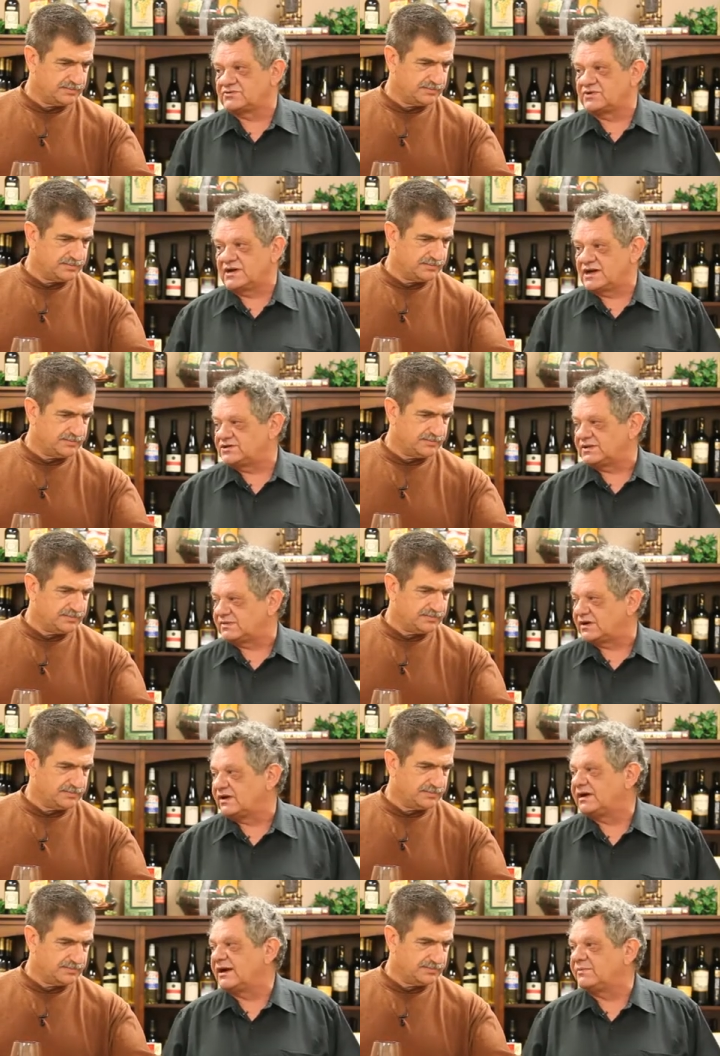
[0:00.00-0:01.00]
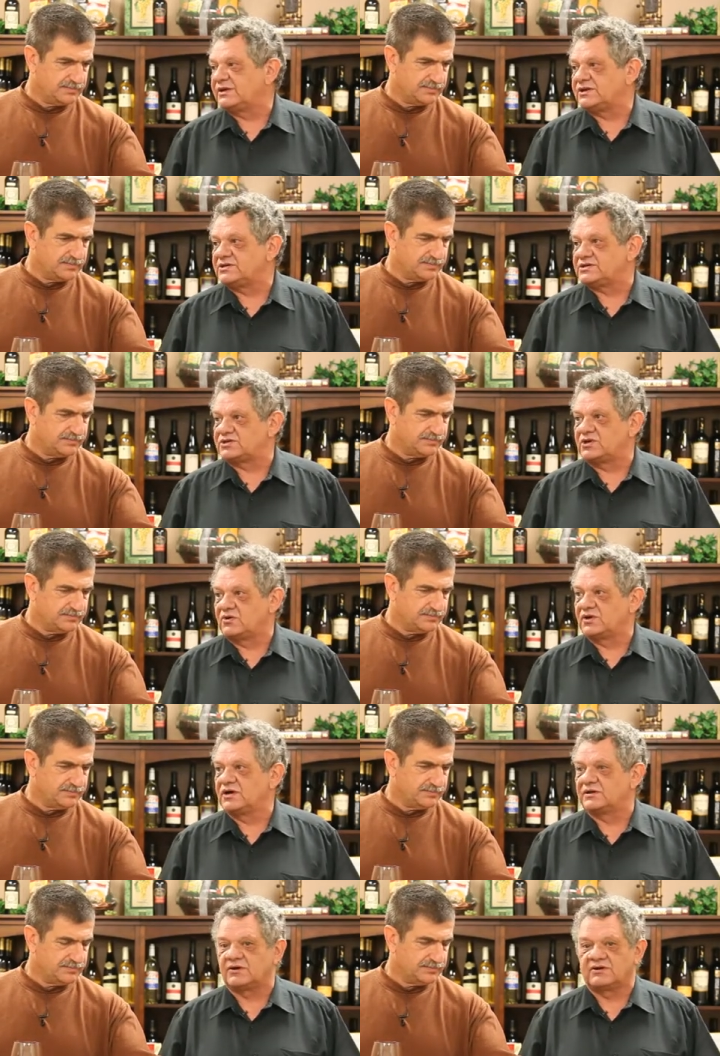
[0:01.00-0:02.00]
Speaker 1: Grenache up there now because it's so
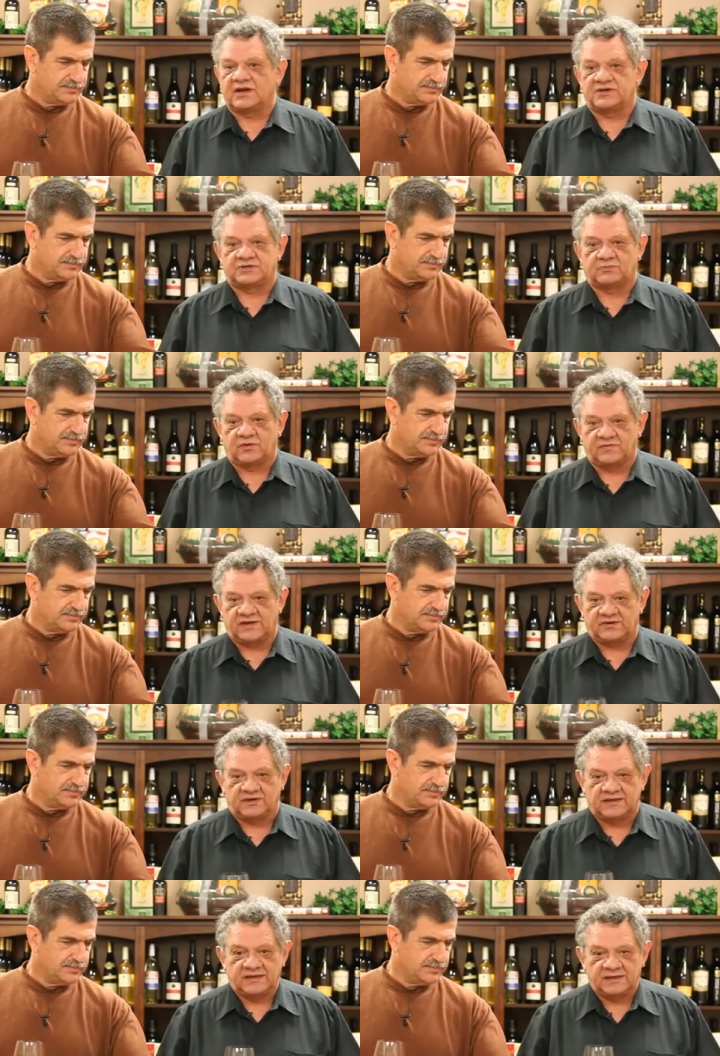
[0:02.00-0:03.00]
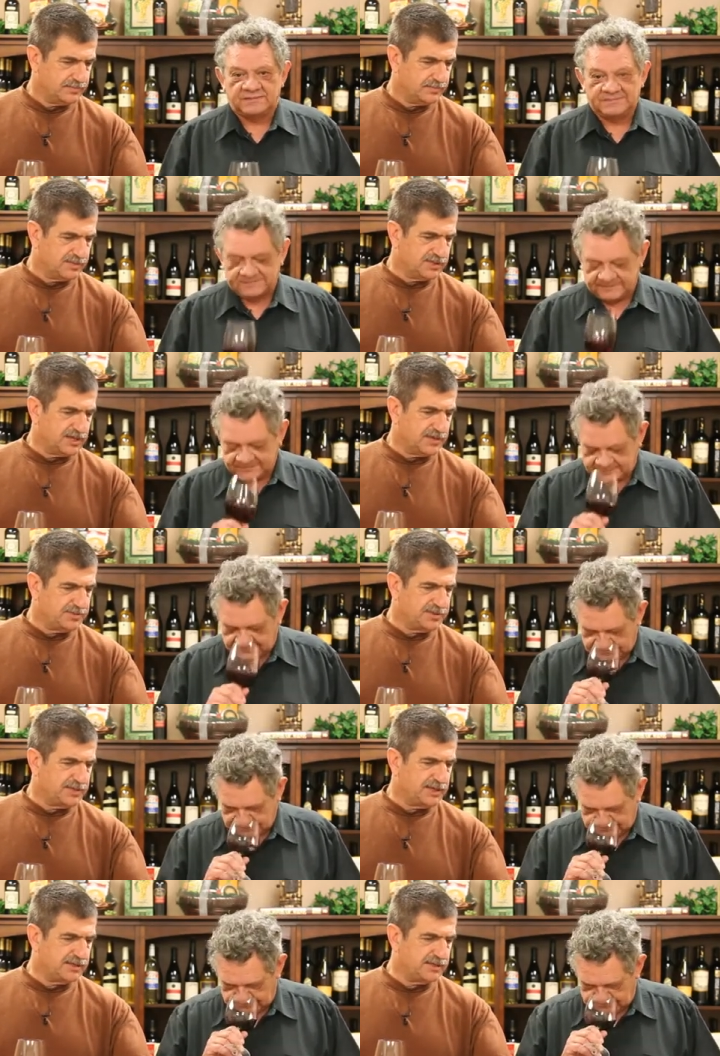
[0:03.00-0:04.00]
good. Grenache and Mourvedre. It's
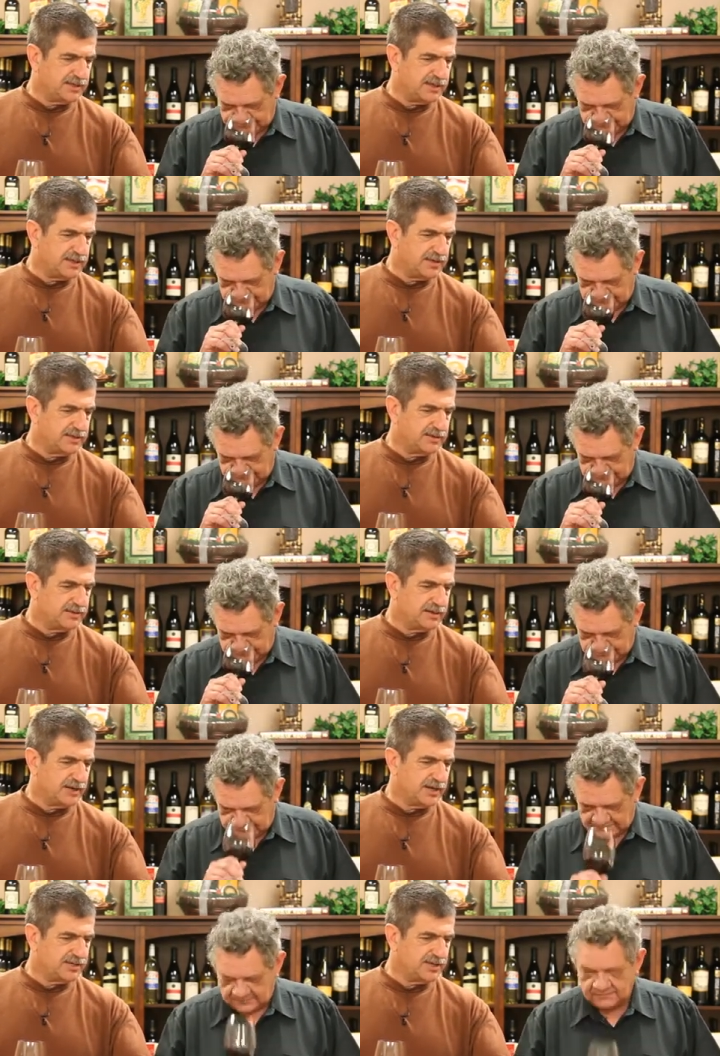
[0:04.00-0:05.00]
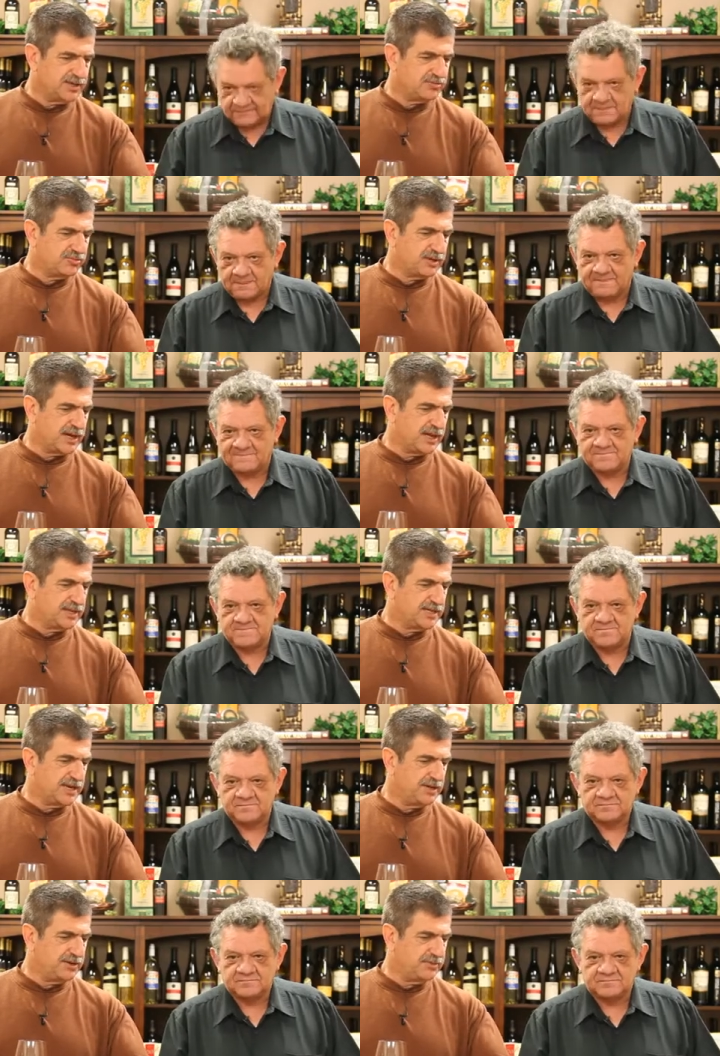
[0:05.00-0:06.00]
100% uh, Grenache. It's from
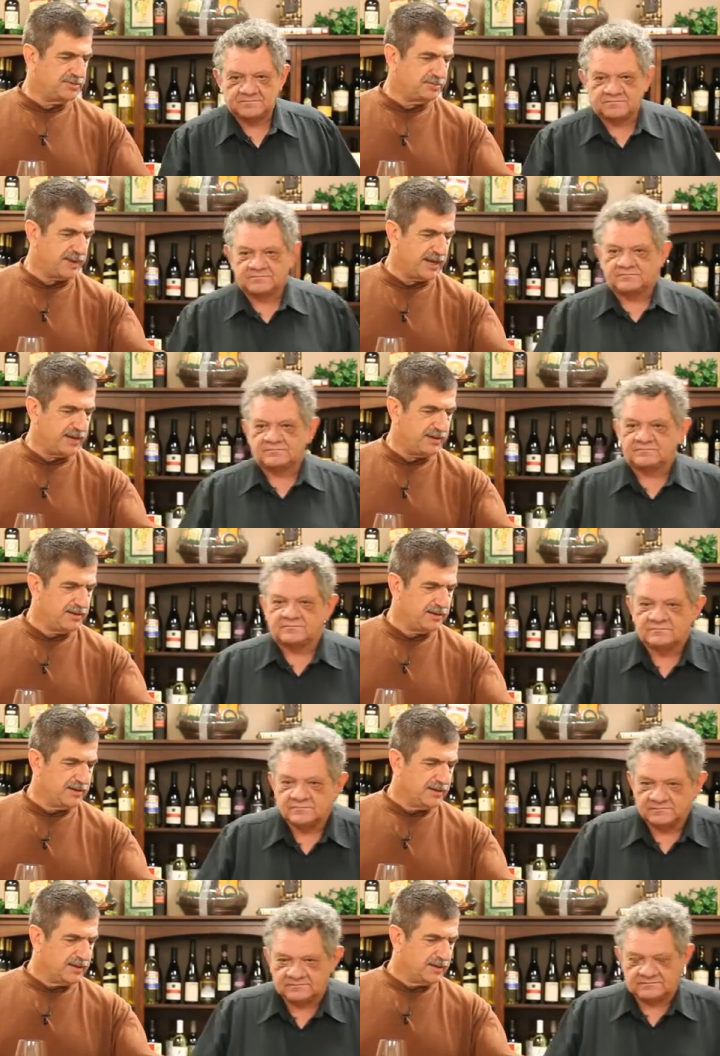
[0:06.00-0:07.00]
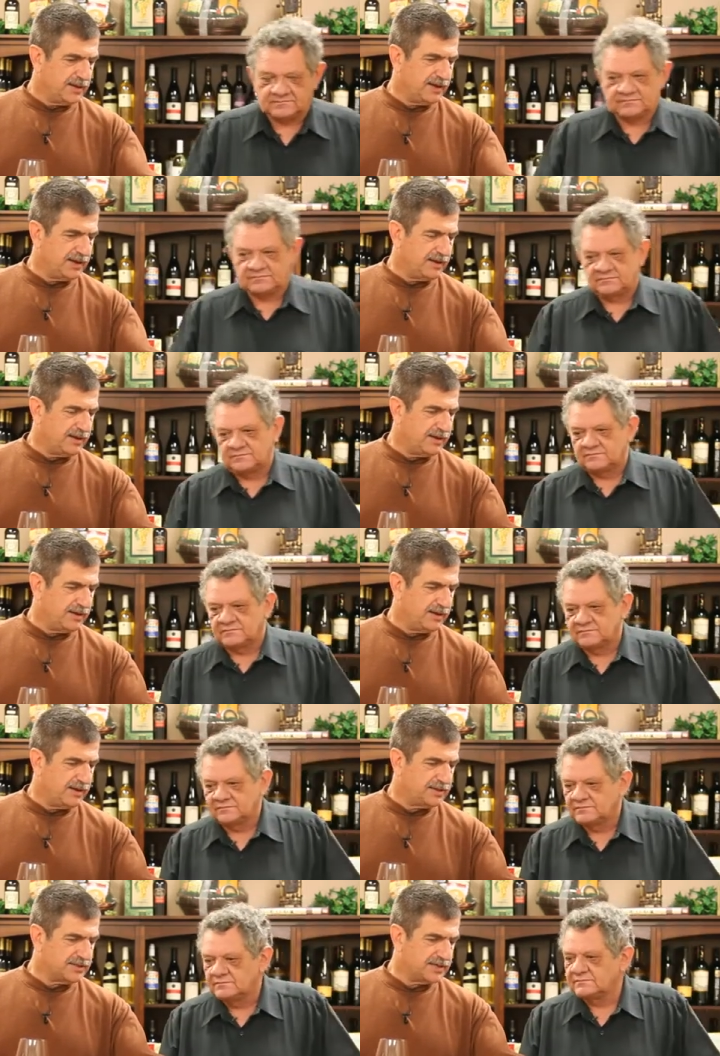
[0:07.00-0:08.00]
Speaker 2: Calatayud, Spain, and
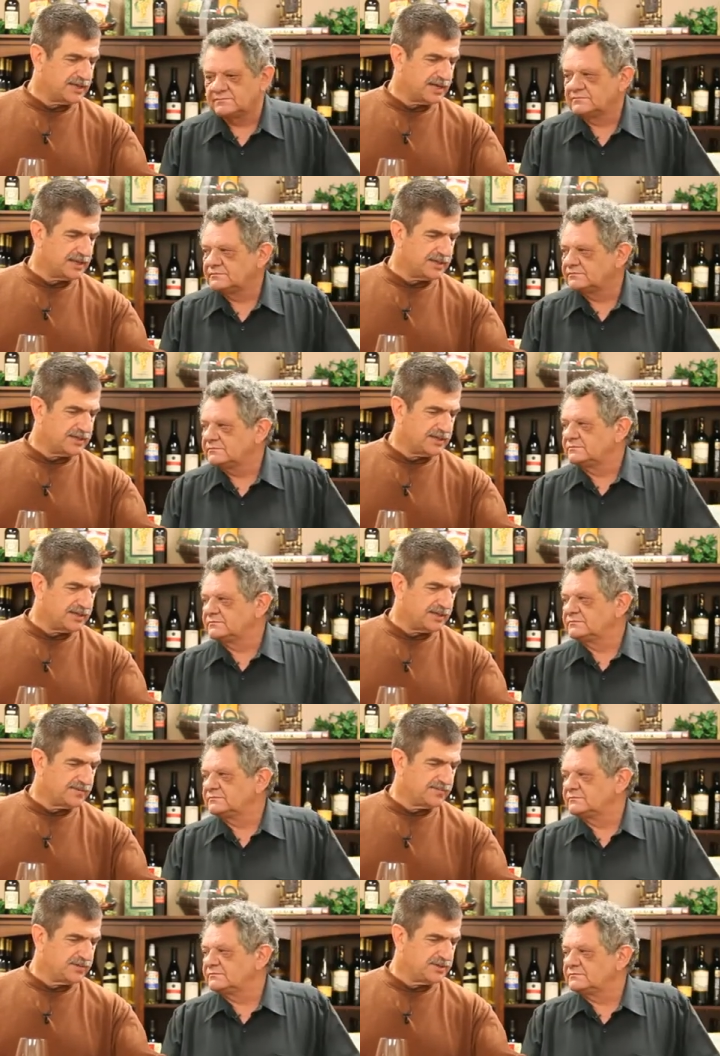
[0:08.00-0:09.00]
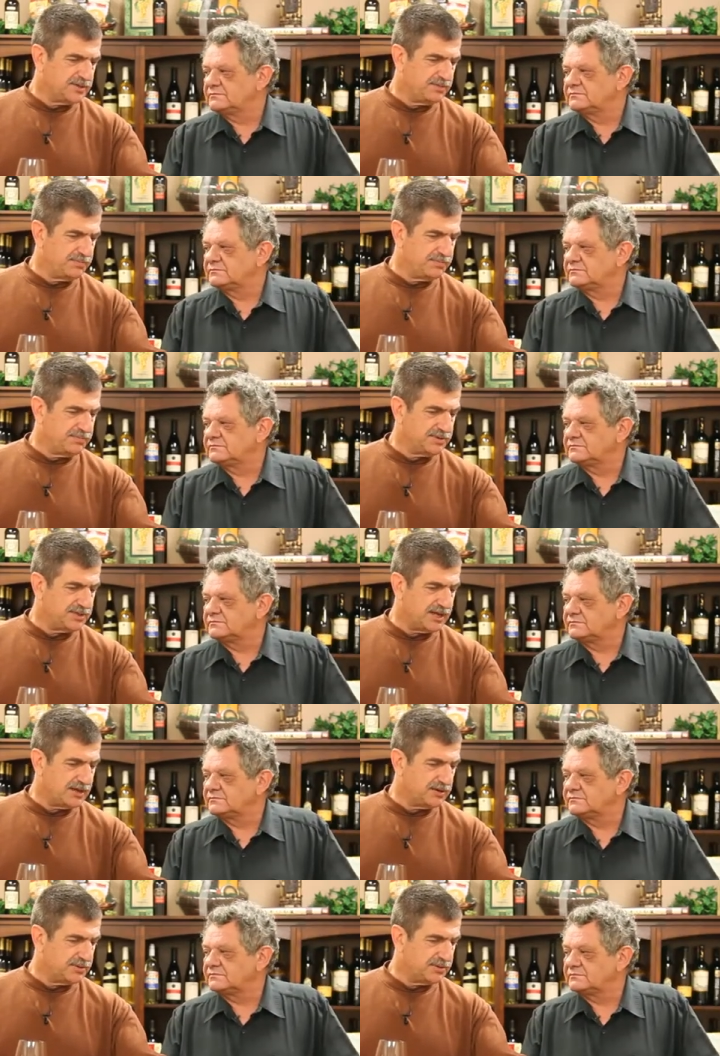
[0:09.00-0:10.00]
it's got 14% uh,
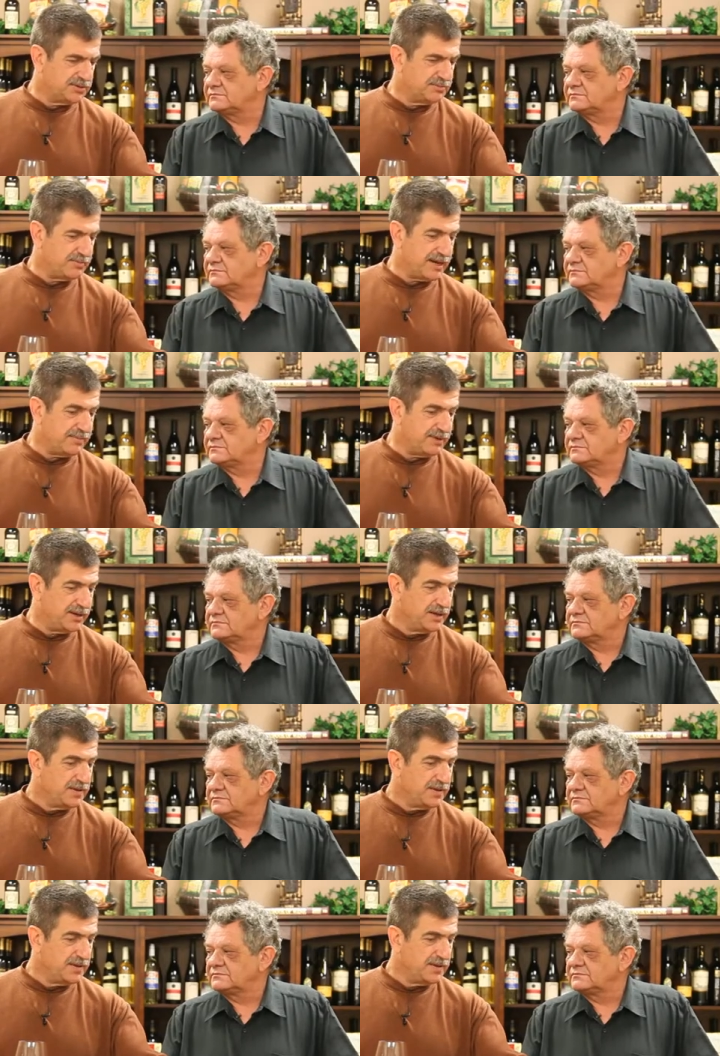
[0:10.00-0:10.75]
alcohol, which isn't bad. But